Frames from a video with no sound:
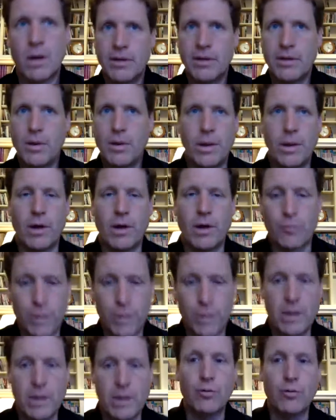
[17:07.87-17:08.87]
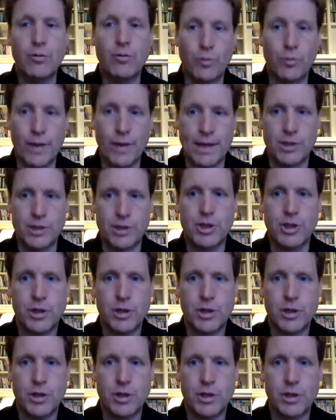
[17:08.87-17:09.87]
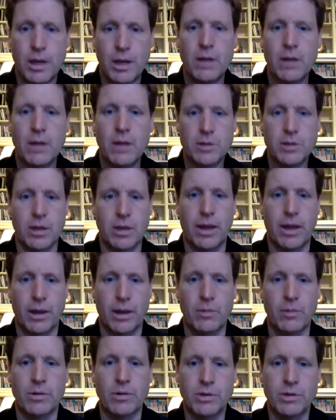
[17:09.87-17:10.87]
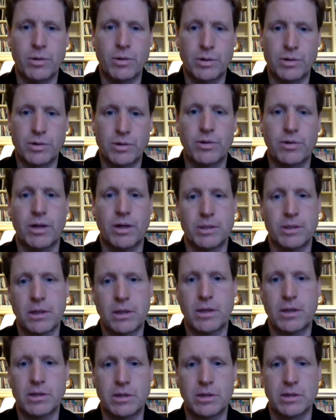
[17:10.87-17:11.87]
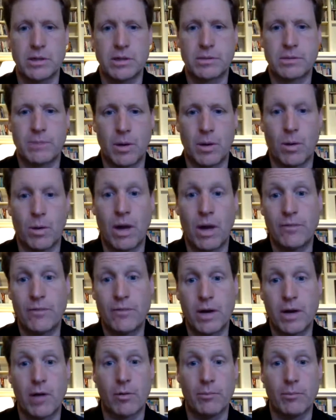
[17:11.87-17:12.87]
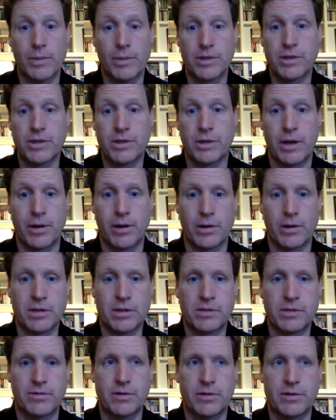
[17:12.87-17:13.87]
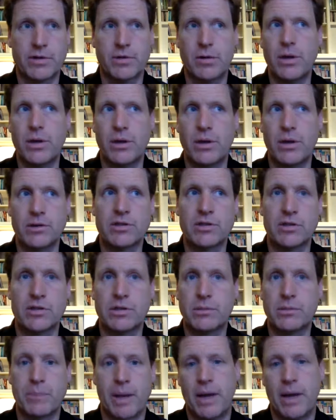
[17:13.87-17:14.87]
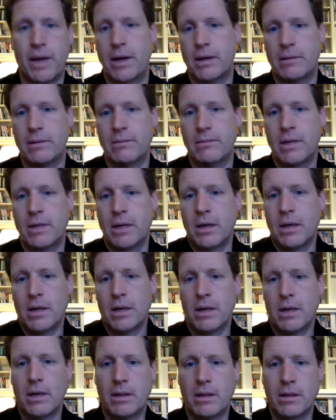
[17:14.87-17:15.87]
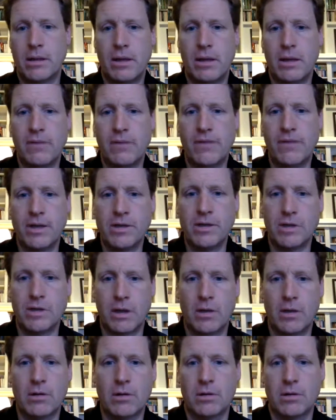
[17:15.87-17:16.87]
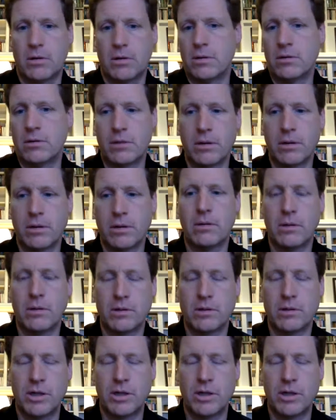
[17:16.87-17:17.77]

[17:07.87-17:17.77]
think we are really rich in the English language with translations. My wife and I were missionaries for 2 years in Japan. And the evangelical, the